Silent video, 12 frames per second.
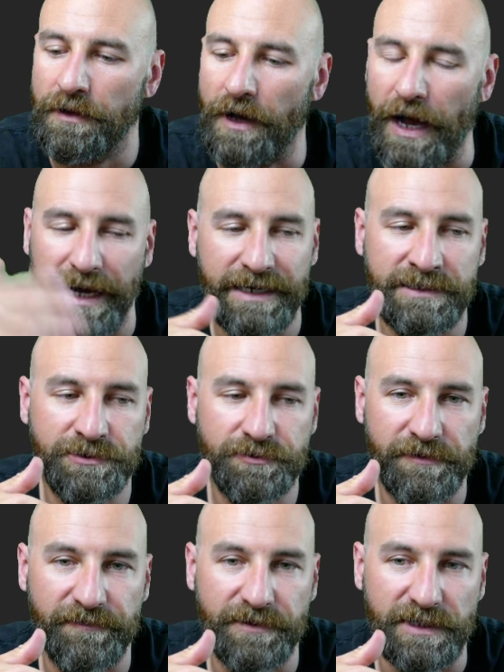I didn't do
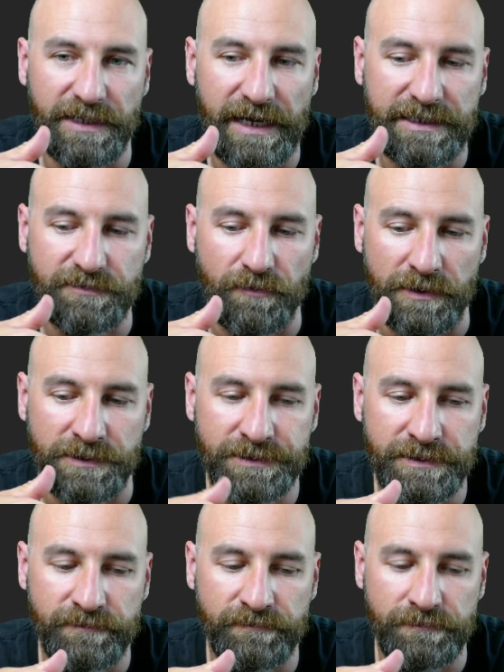it for the last
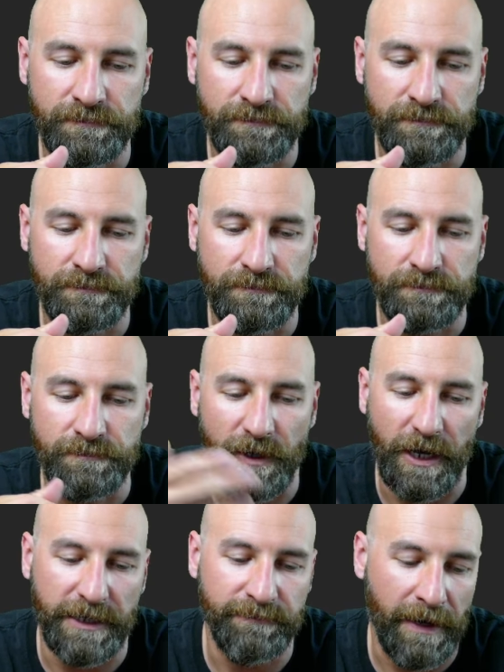ones.
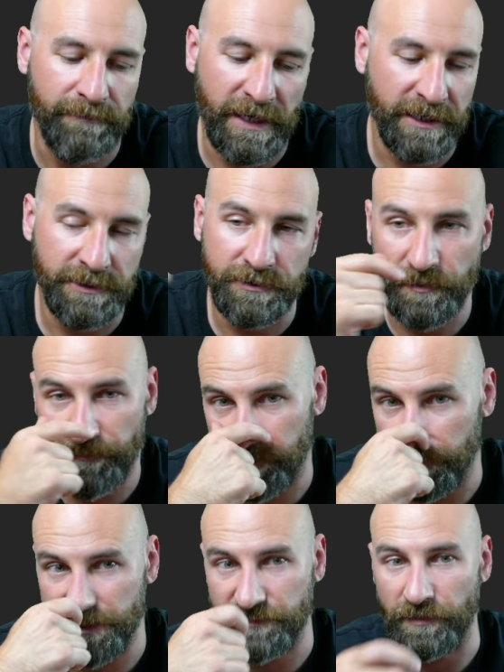I'm not going to do it for
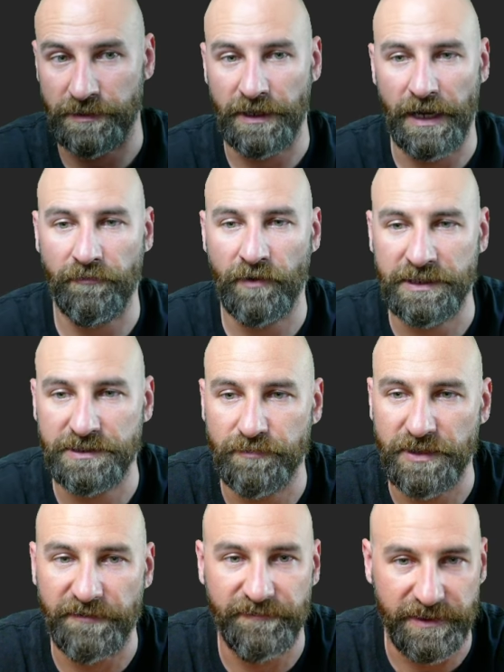this one. I want it to
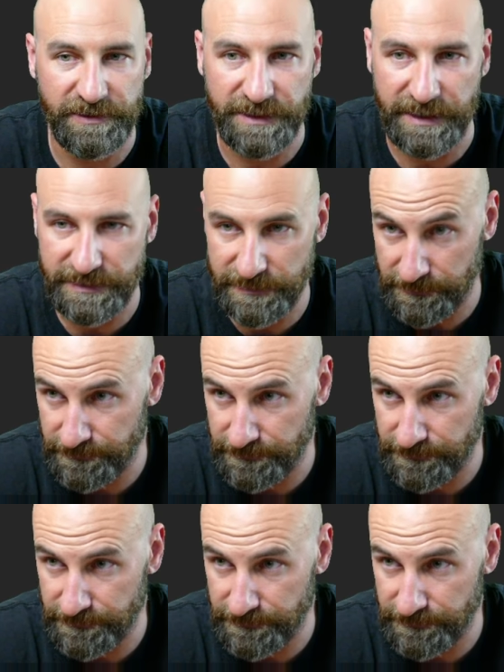be a fair test.